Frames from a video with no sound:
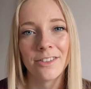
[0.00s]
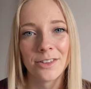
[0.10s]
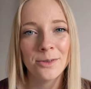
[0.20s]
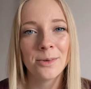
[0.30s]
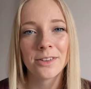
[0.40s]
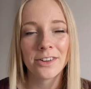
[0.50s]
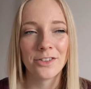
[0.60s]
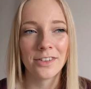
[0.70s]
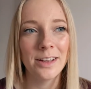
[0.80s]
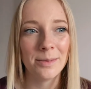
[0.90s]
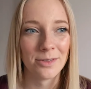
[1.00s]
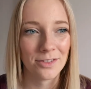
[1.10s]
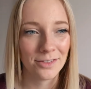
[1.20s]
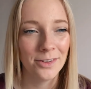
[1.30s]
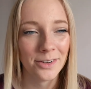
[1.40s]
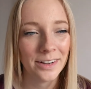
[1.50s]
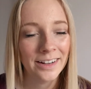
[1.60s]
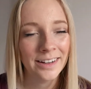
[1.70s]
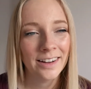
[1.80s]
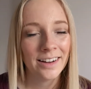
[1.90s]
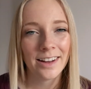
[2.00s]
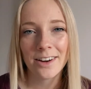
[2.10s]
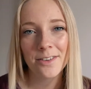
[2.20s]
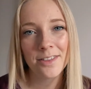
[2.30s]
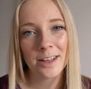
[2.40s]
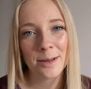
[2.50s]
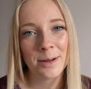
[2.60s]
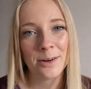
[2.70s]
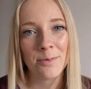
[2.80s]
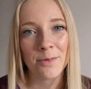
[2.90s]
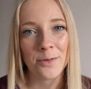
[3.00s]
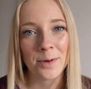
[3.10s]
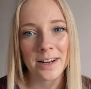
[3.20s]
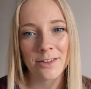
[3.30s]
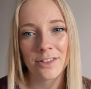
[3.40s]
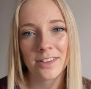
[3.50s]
It's almost like she's here but she's not, and I don't think it'd be long before we can actually